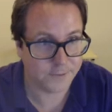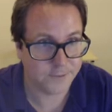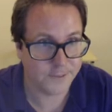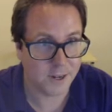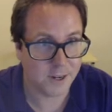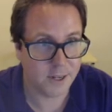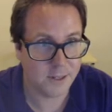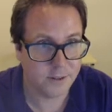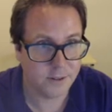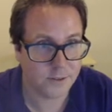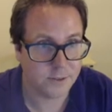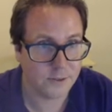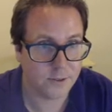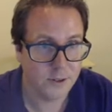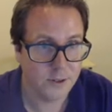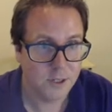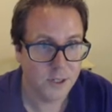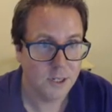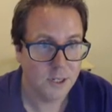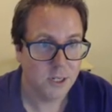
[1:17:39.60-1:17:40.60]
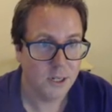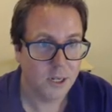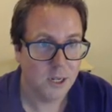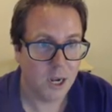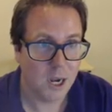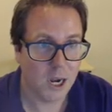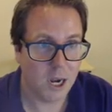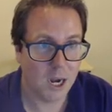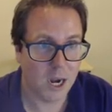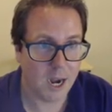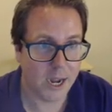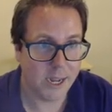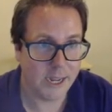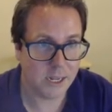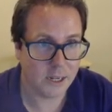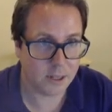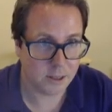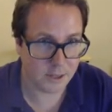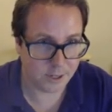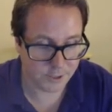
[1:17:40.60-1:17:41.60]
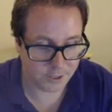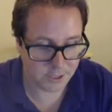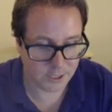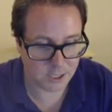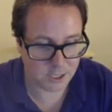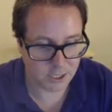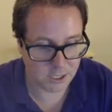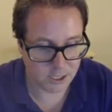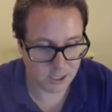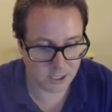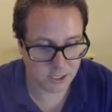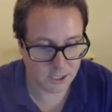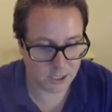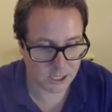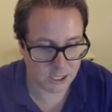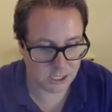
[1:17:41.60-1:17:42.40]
funds. Uh, IA Clarington,